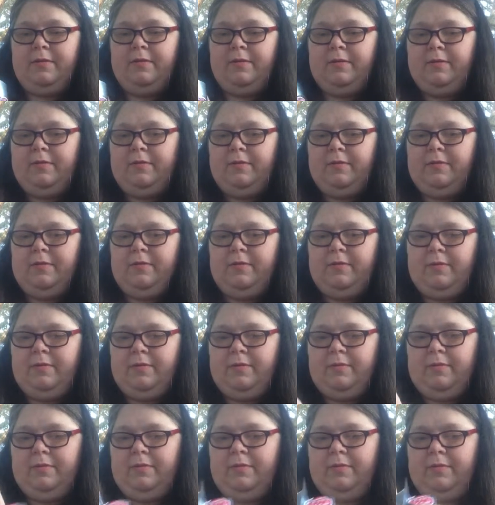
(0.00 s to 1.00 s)

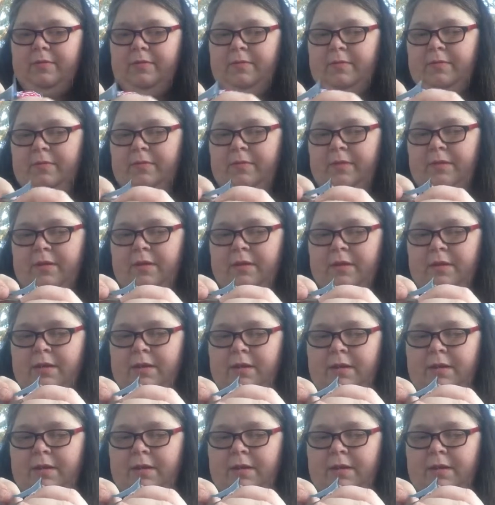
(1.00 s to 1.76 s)
No one is speaking in this clip.